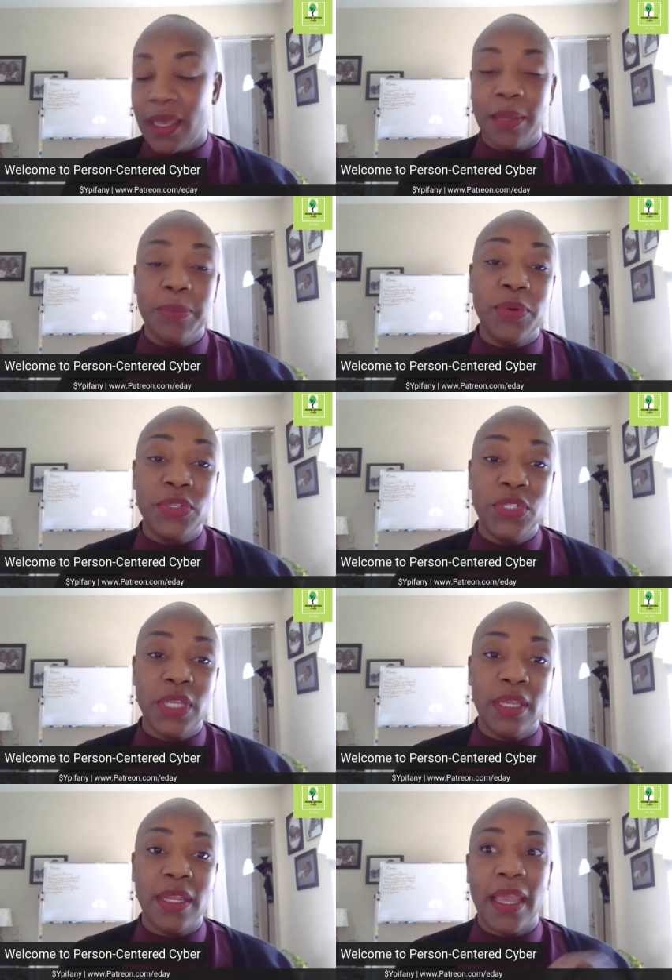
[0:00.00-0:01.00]
I
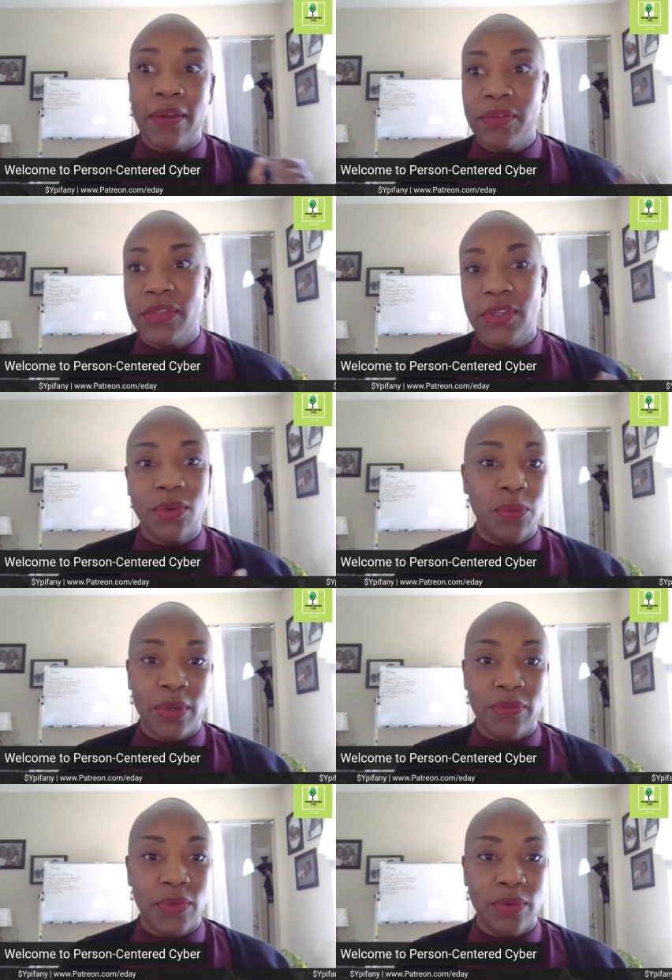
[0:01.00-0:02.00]
appreciate every single
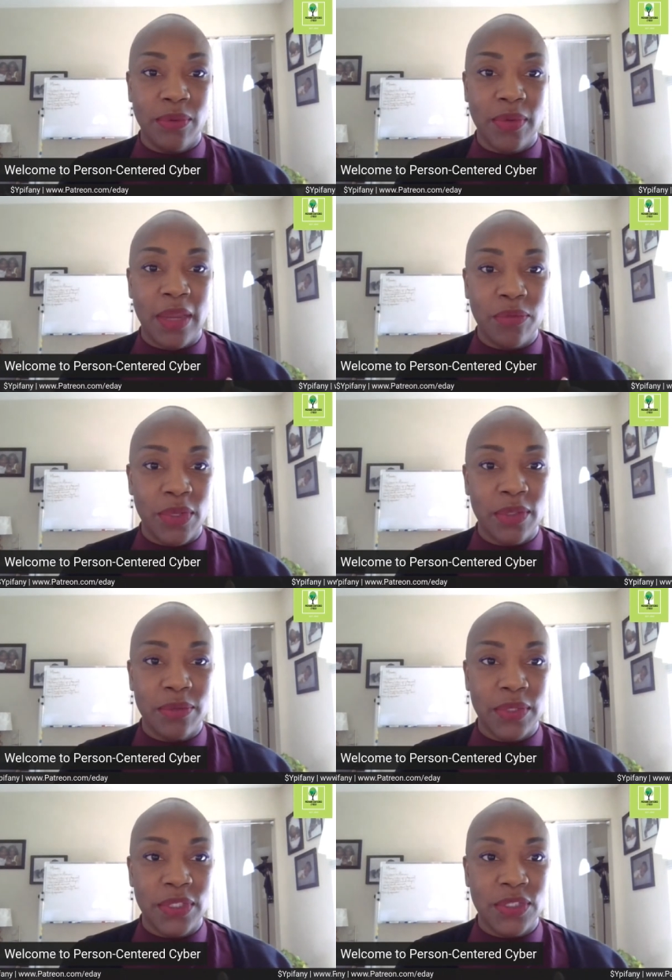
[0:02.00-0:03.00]
one of you. I really,
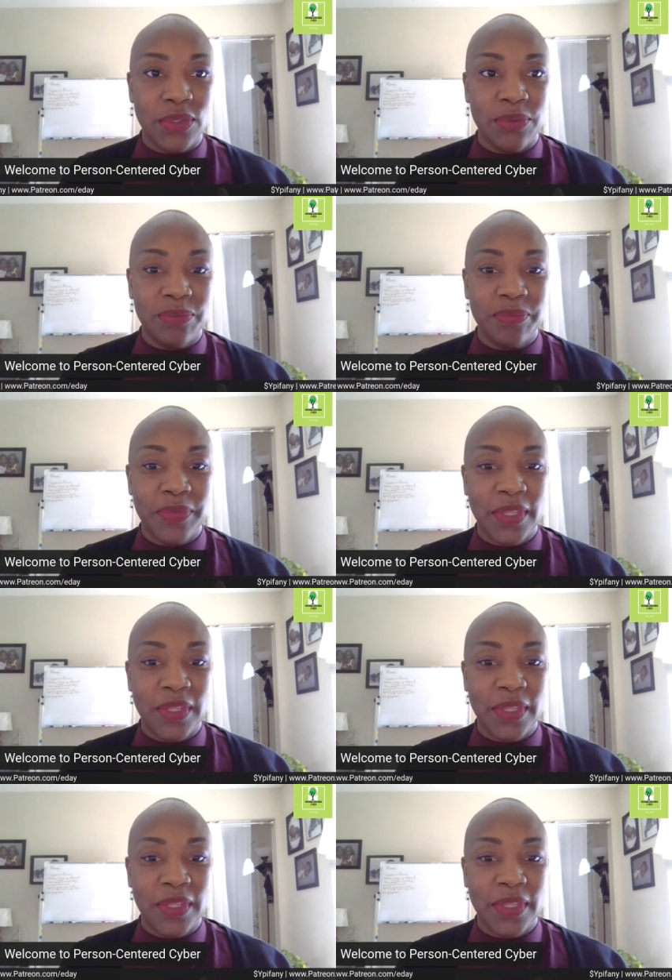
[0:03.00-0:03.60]
really do.